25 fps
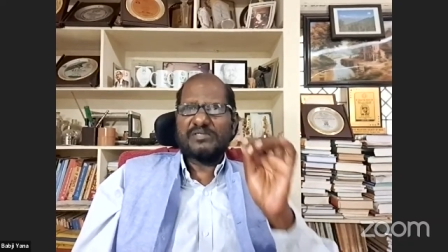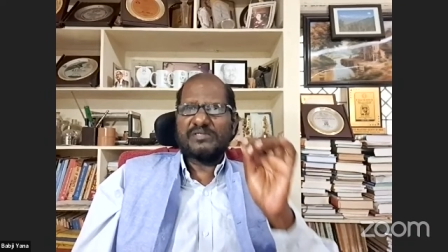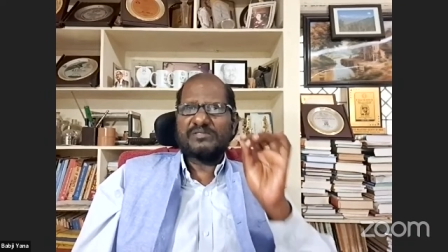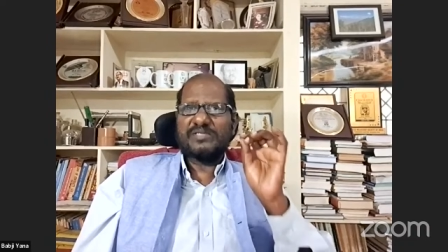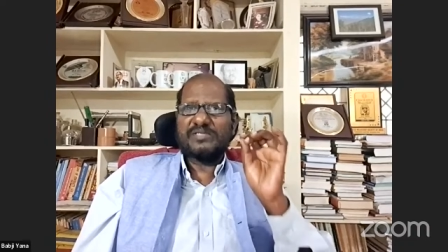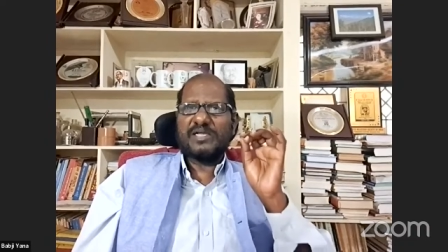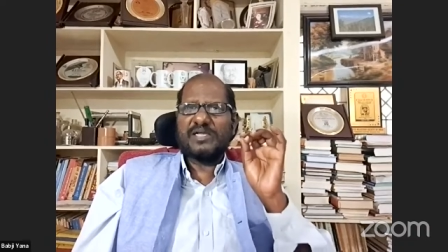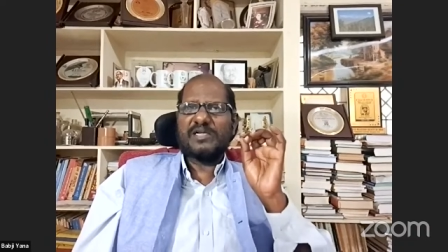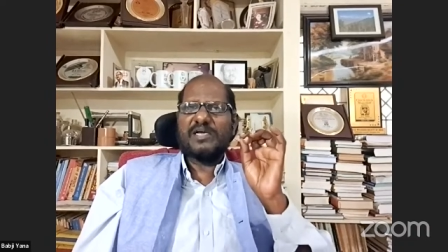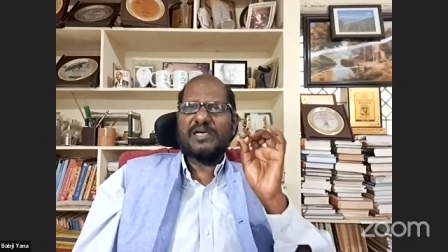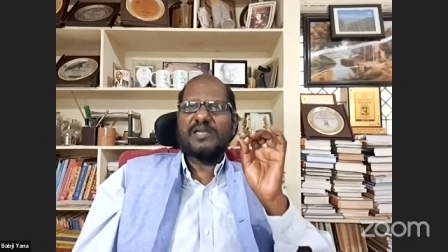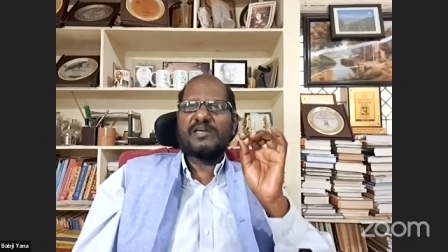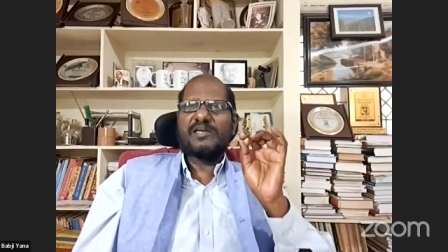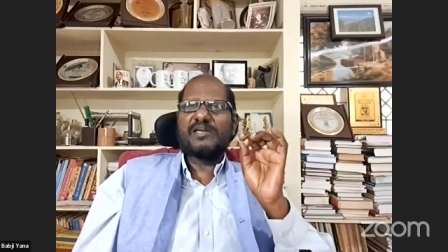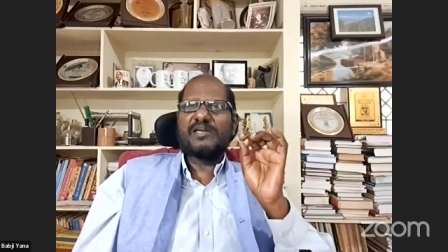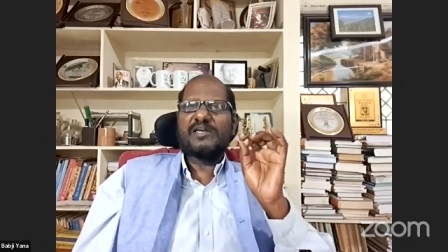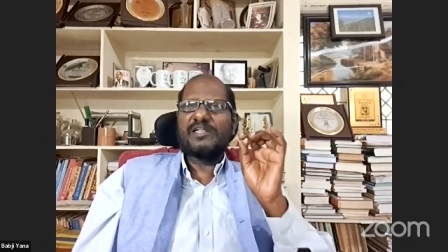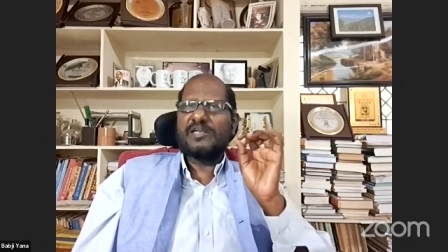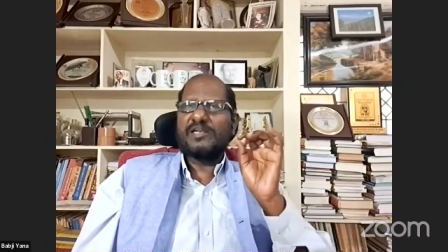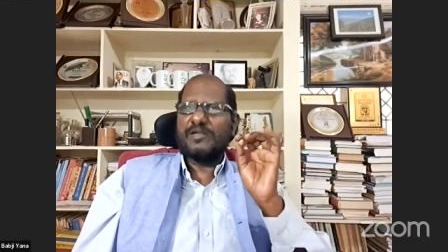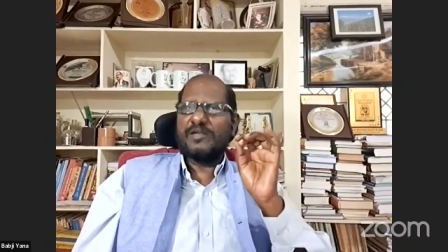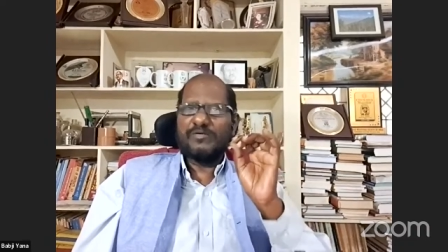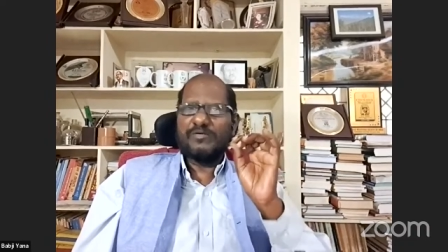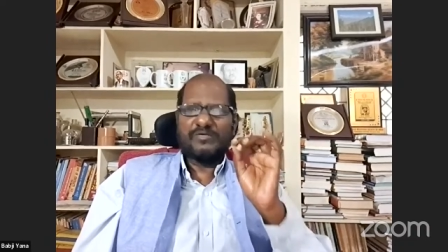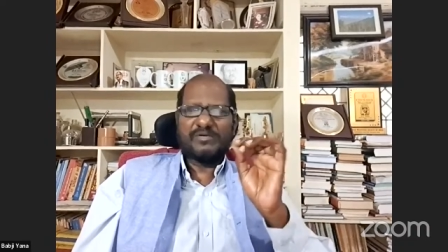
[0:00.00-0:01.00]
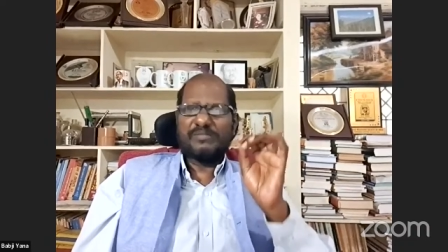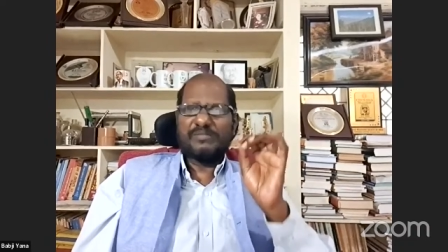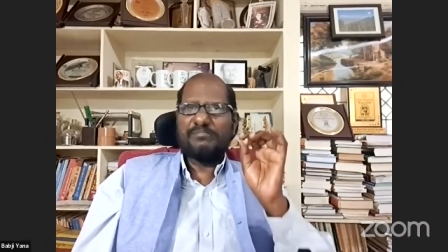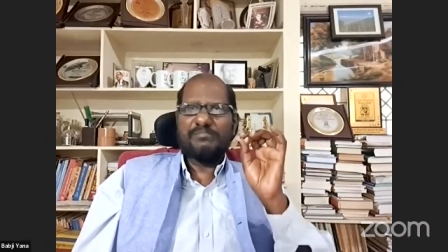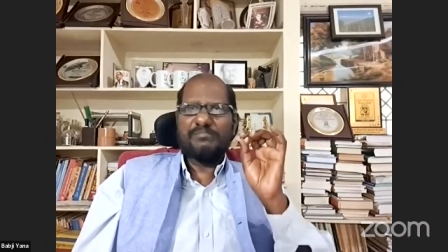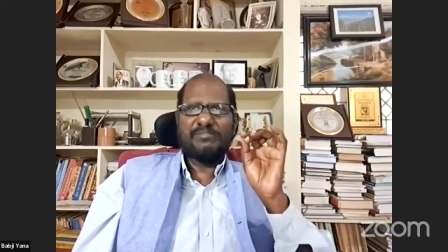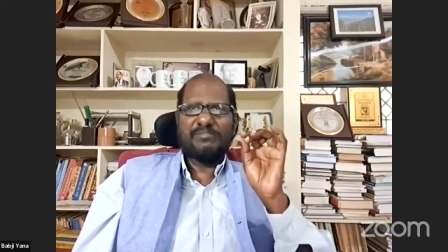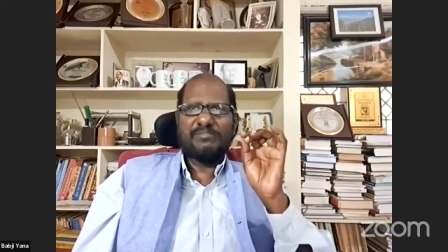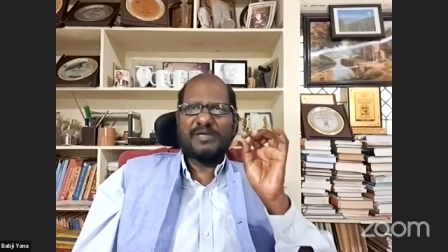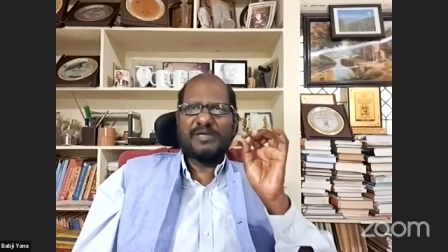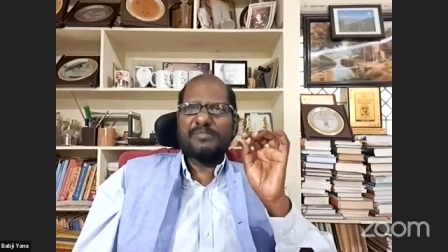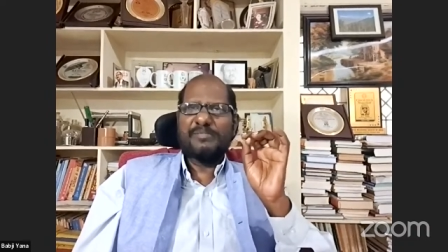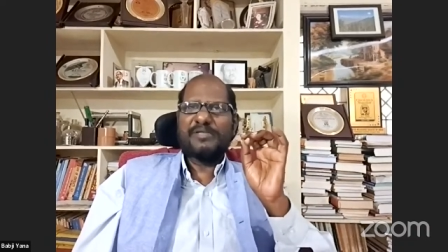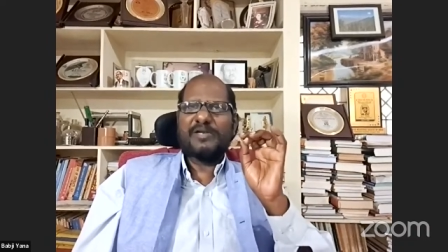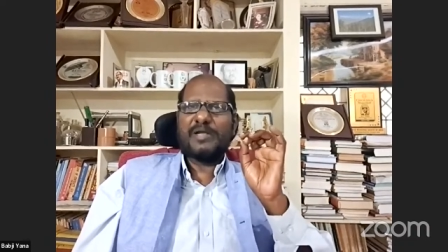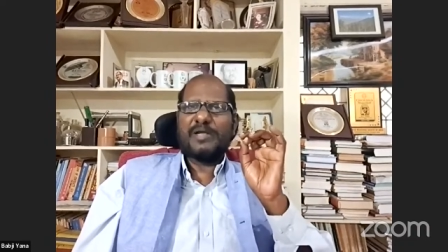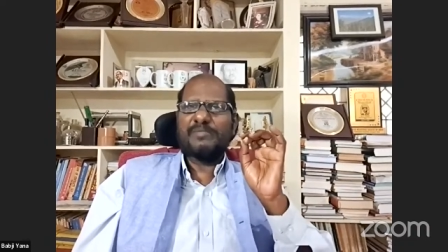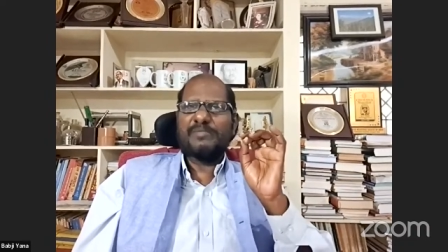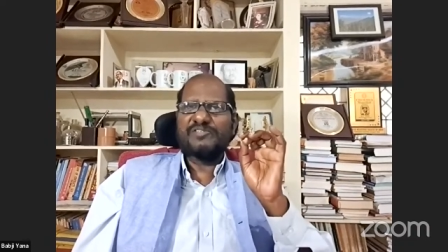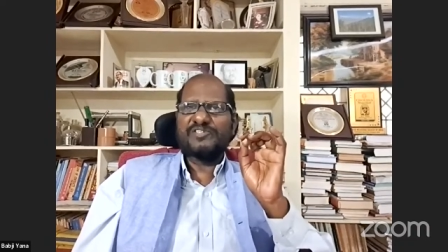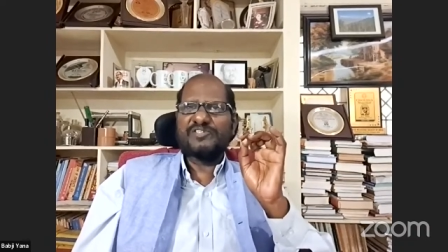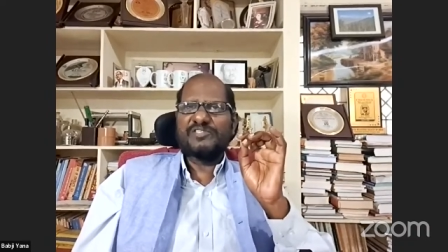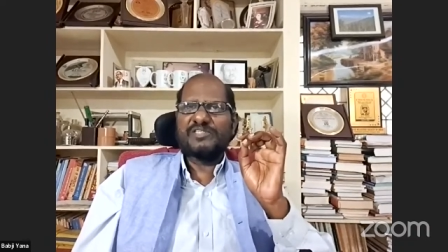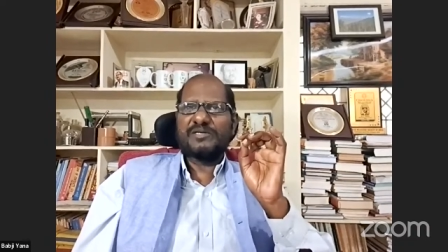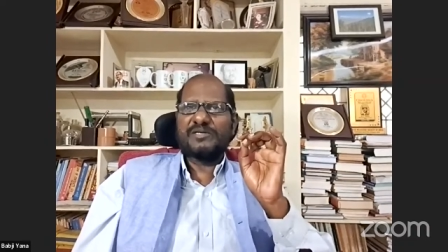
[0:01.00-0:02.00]
Sangareddy, now maybe
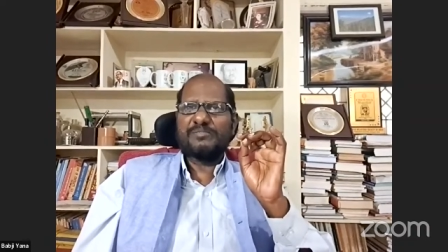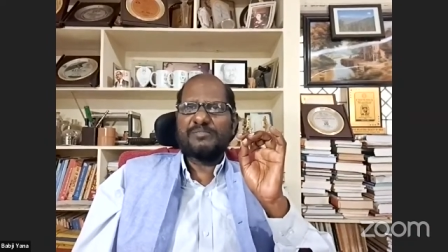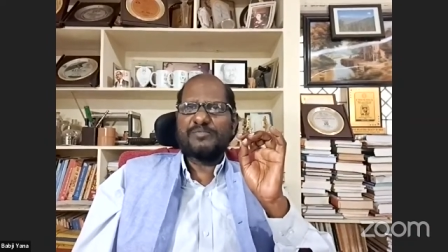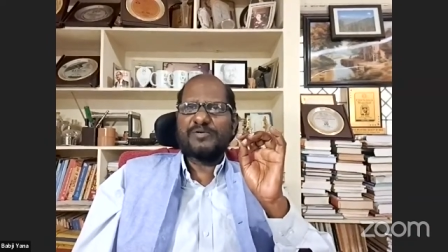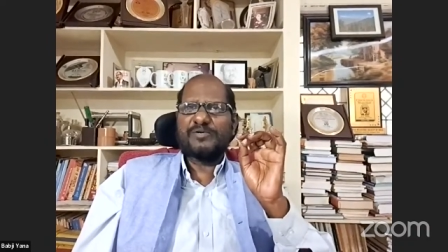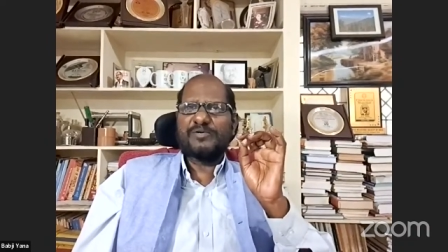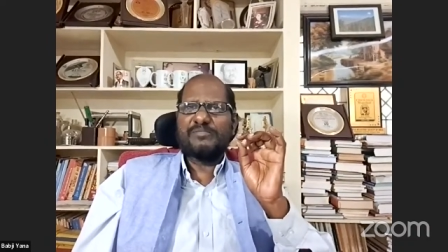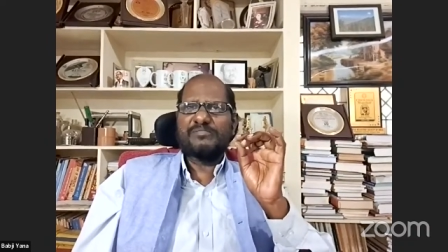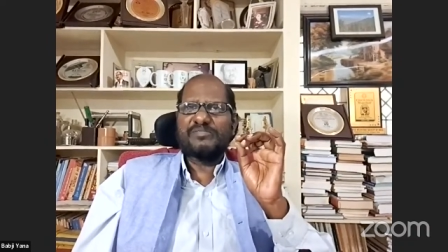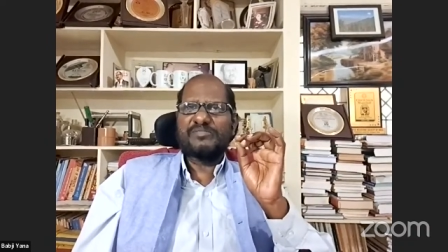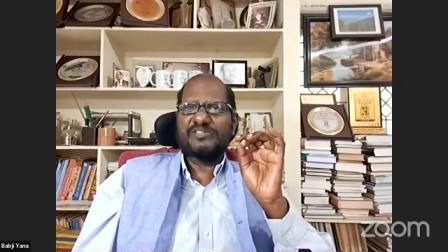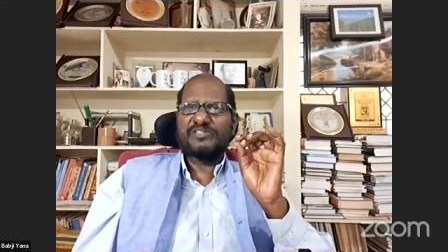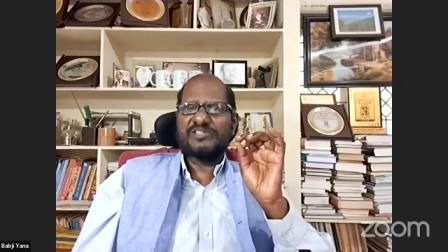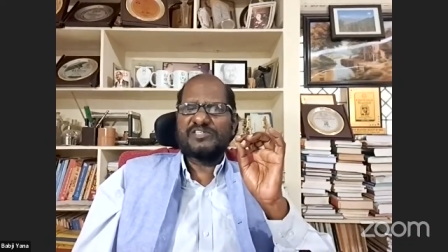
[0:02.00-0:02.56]
Ramachandrapuram